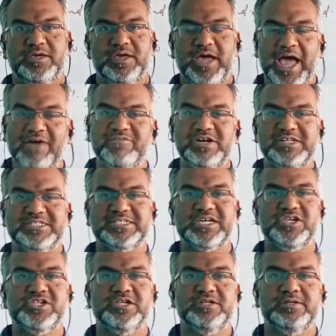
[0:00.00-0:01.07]
have a
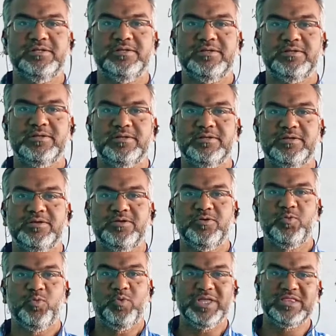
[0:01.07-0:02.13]
discussion
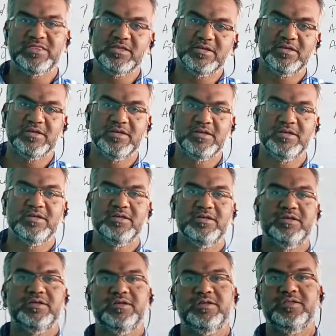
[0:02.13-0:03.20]
with
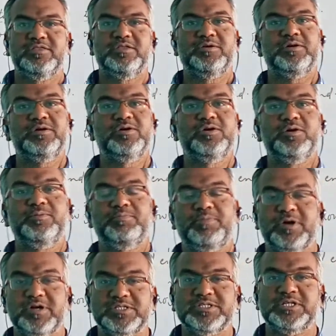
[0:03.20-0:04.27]
the
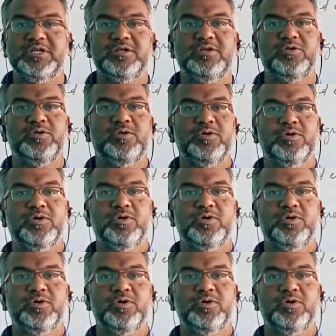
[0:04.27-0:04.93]
person